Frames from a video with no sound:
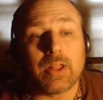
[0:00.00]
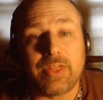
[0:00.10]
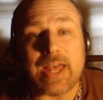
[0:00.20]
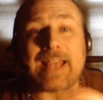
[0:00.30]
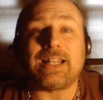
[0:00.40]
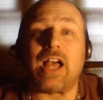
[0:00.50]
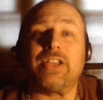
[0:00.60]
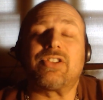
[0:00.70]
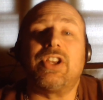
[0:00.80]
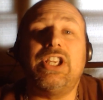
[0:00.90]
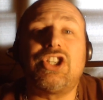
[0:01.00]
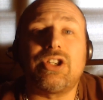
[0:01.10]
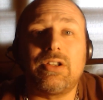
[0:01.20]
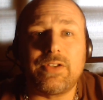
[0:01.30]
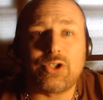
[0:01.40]
That lies on each
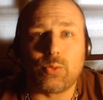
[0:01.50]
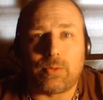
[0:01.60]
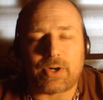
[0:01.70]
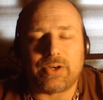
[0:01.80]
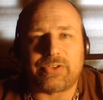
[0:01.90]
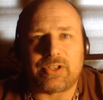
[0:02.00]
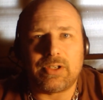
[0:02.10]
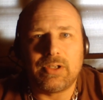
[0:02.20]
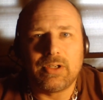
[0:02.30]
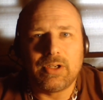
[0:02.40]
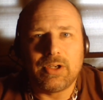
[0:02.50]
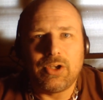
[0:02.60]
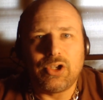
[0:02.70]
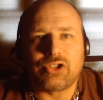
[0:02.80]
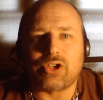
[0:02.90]
individual person.
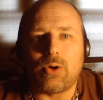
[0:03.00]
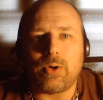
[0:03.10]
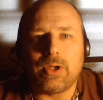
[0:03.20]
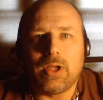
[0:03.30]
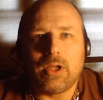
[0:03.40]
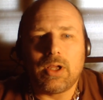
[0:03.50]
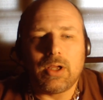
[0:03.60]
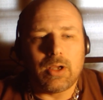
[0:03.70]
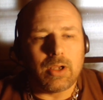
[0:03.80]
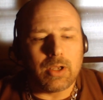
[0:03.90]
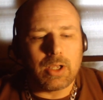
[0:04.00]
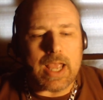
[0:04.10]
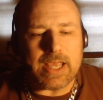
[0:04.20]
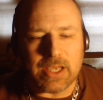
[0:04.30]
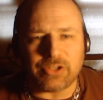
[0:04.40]
So,
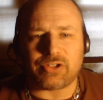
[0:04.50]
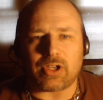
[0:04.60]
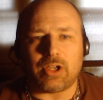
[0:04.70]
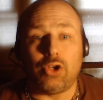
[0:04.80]
is a